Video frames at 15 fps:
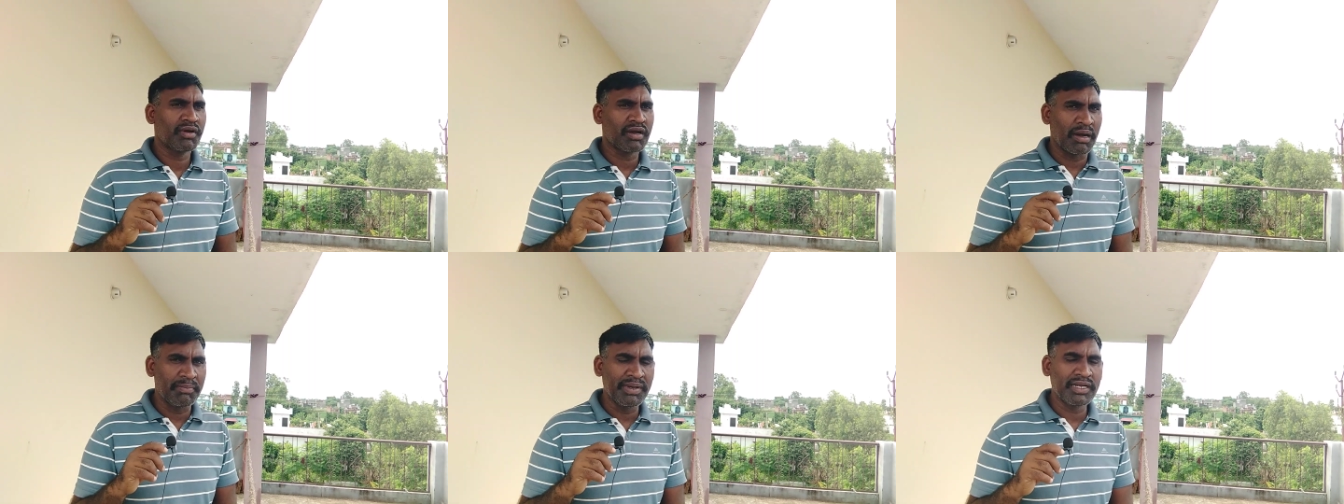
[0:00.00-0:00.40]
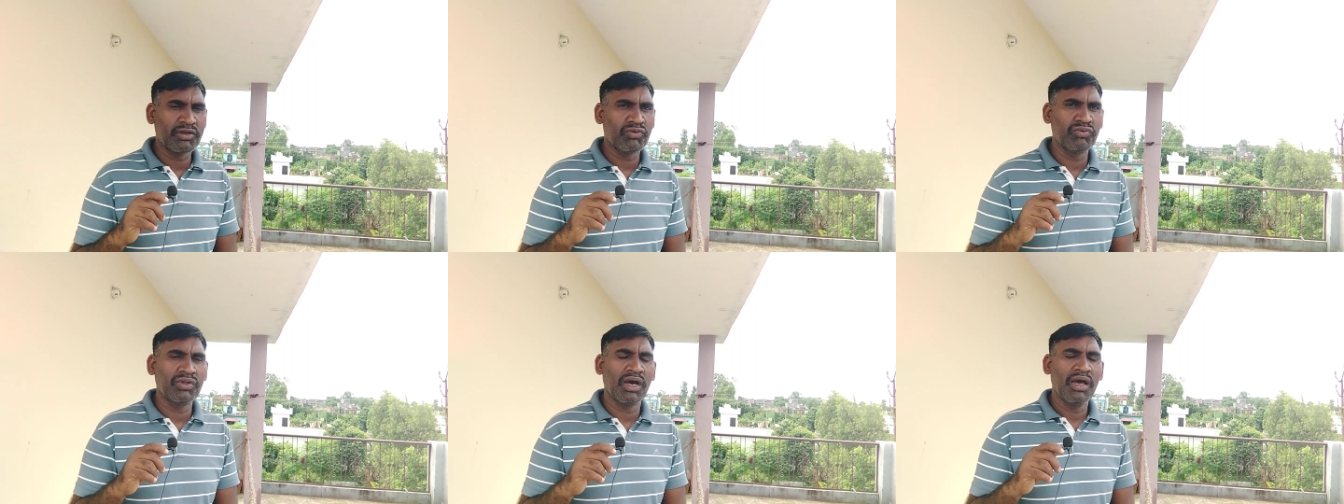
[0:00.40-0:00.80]
coming
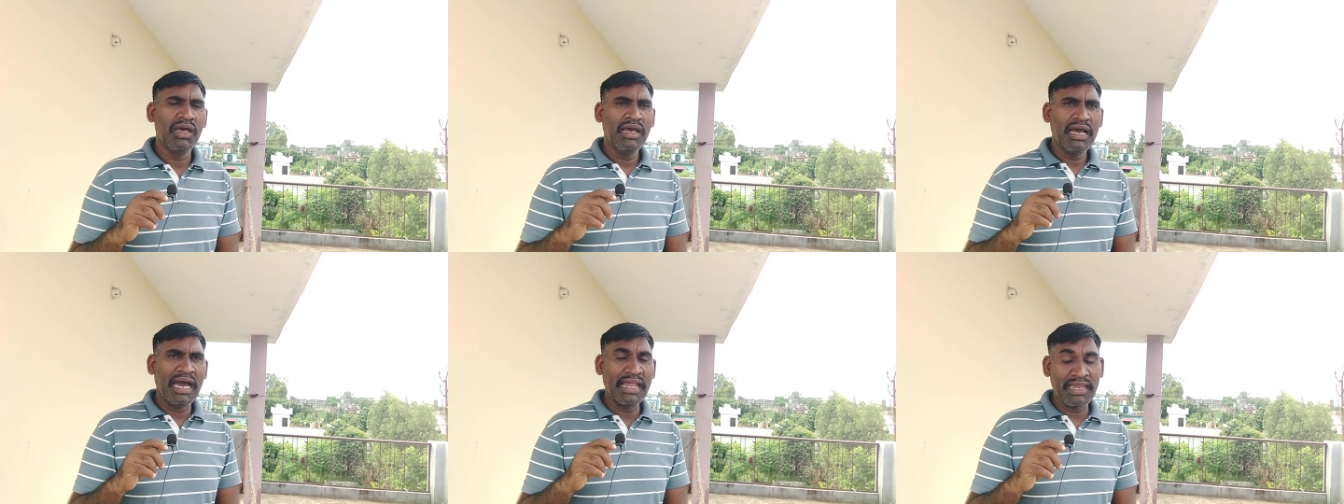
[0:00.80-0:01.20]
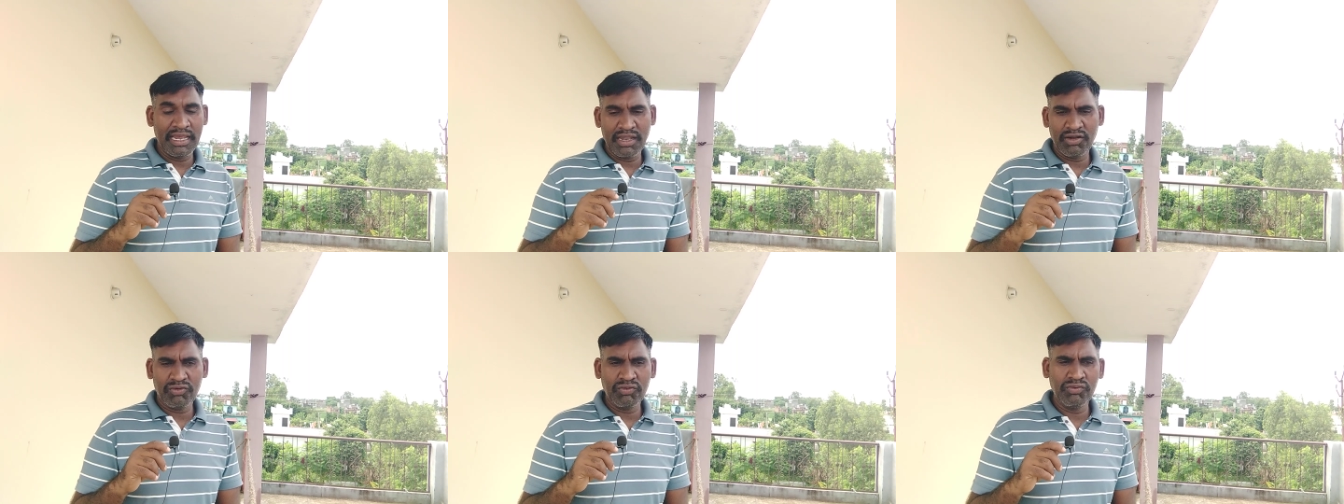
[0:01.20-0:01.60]
to the
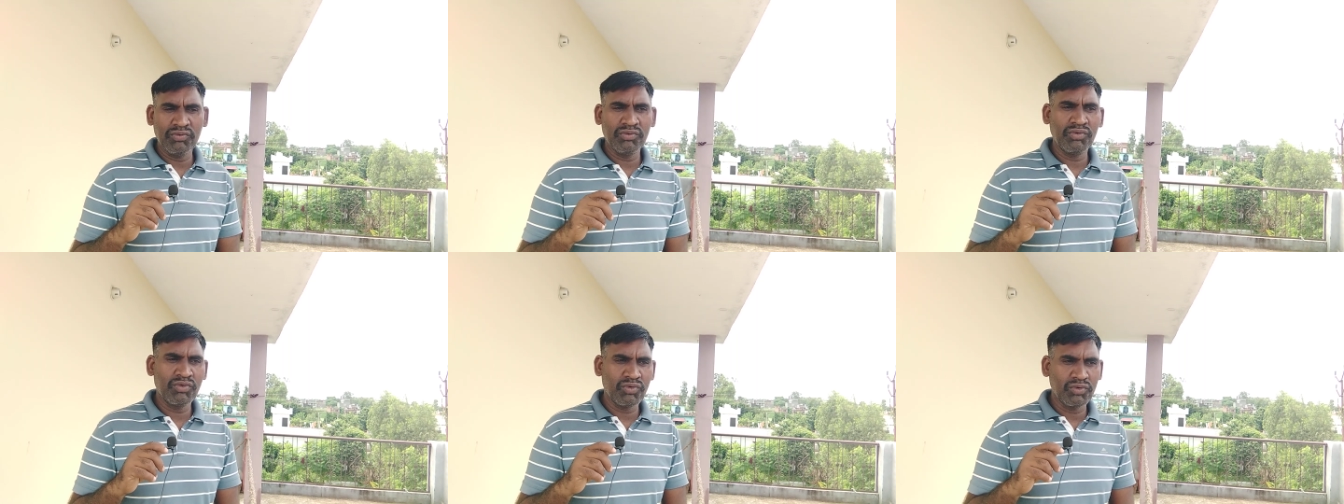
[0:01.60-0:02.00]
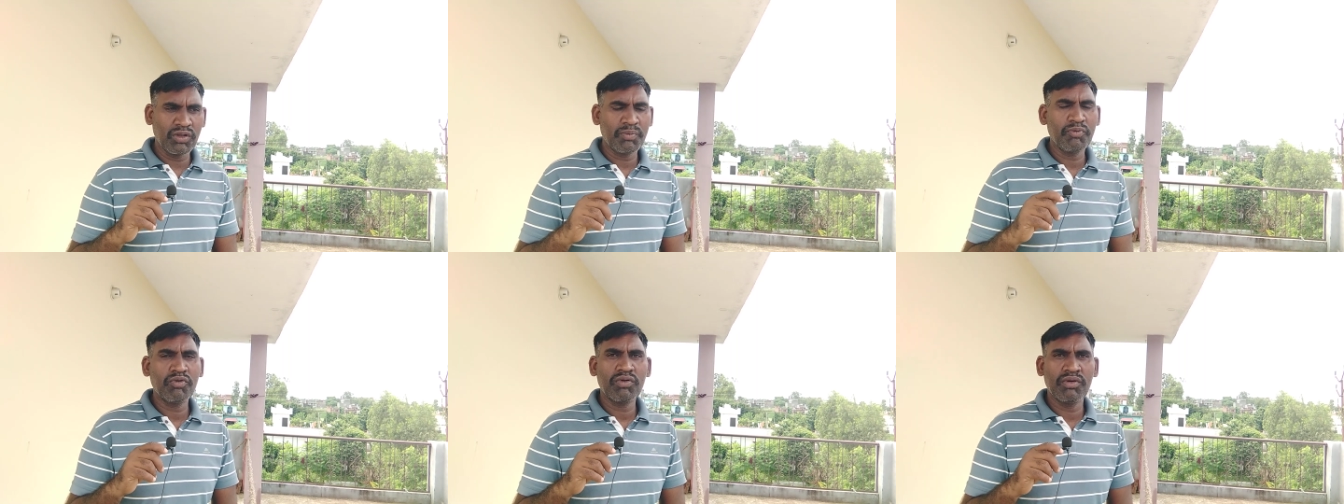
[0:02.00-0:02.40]
Haryana to
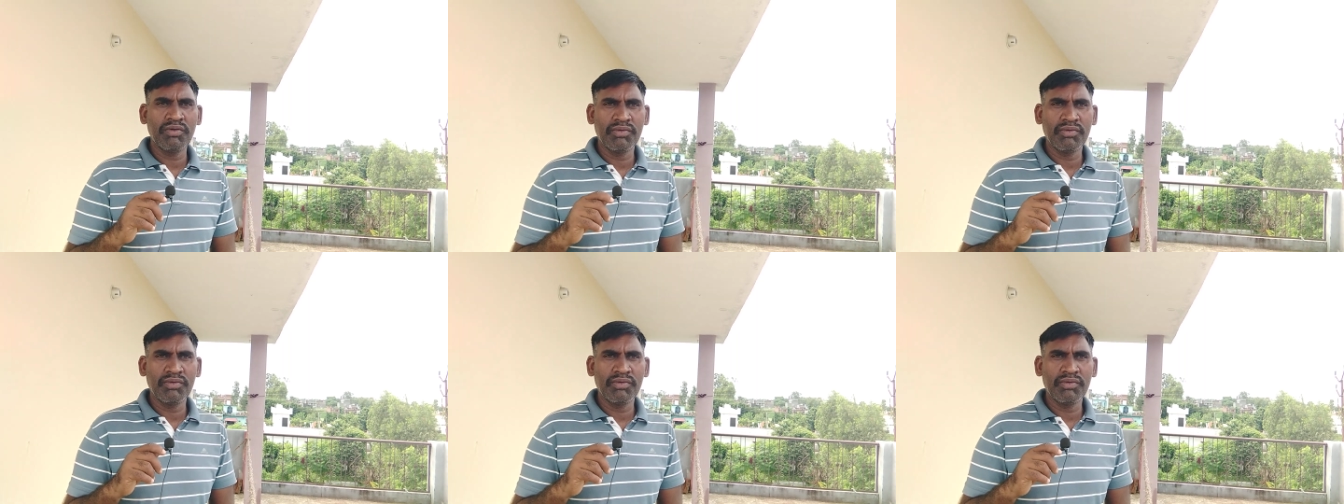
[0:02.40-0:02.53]
Rudrapur